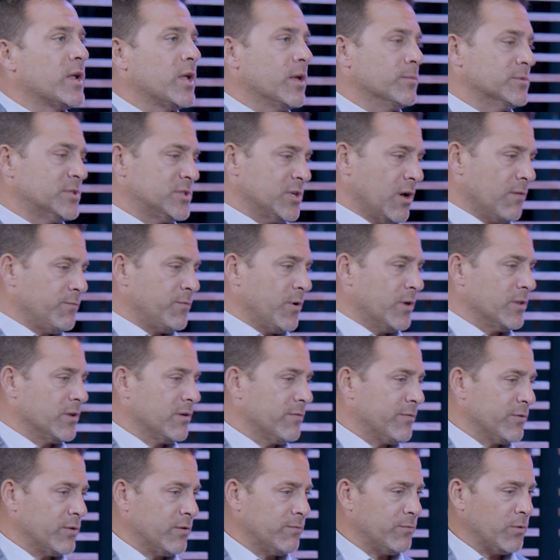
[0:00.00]
that comes
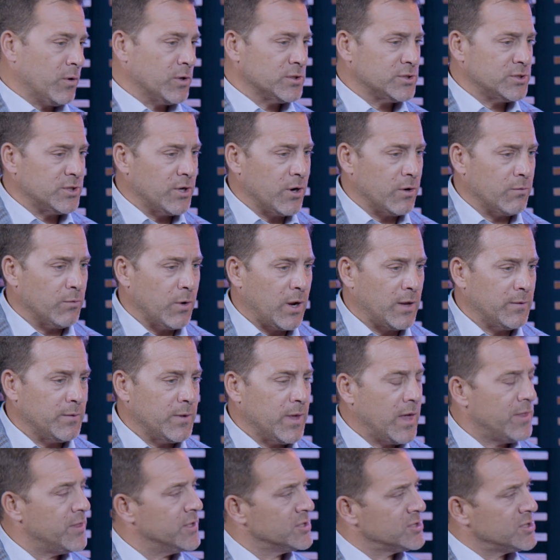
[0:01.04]
self-funding for the first year, right?
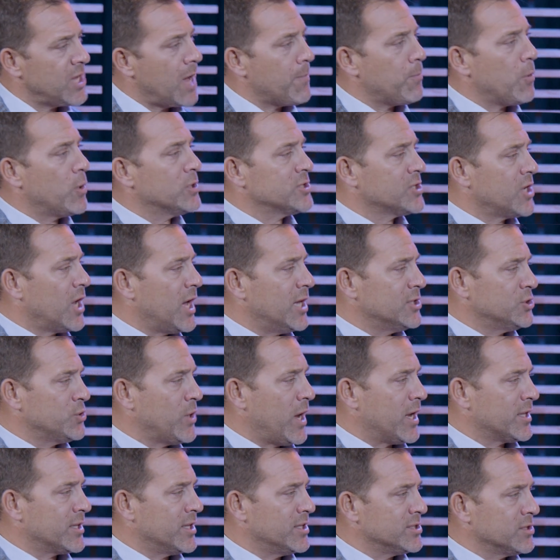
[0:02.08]
The stop loss
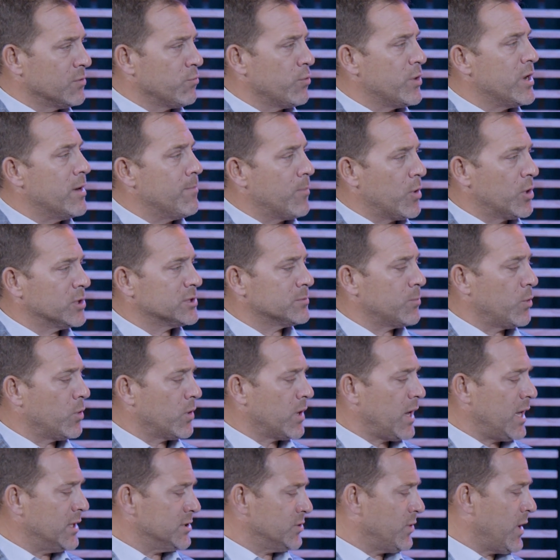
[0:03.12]
contract is a reimbursable
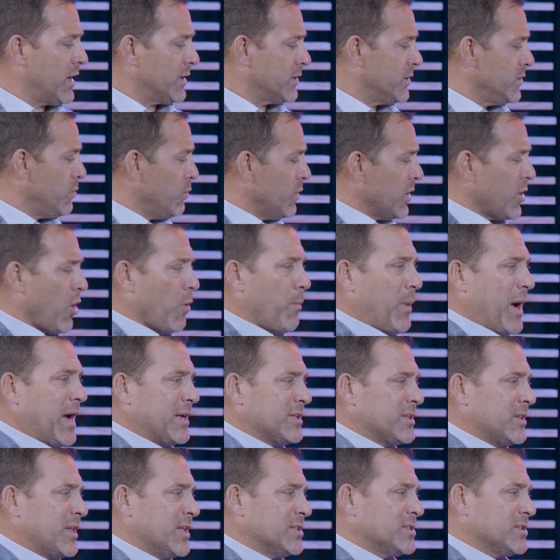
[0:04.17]
contract. You want to go
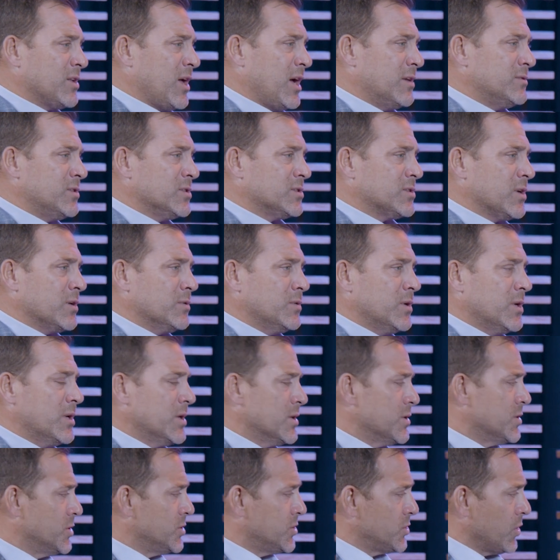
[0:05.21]
back to that slide? Yeah.
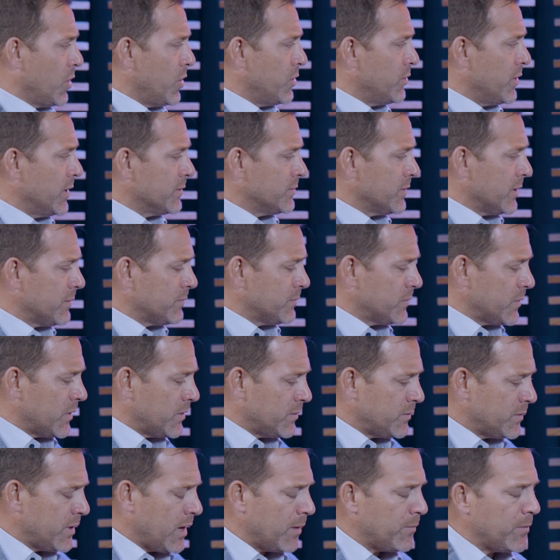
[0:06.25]
The spec
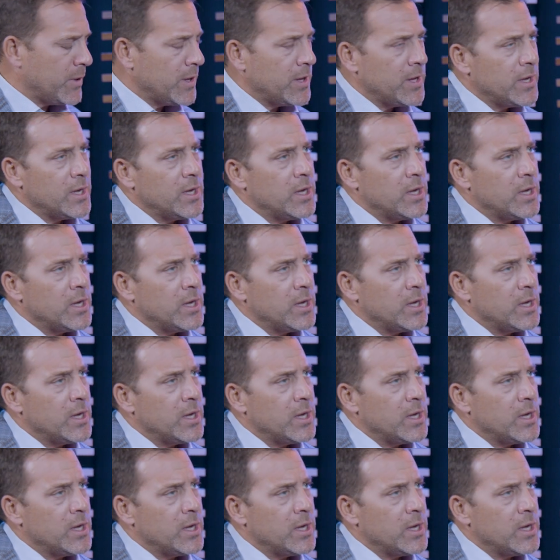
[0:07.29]
one? Yeah.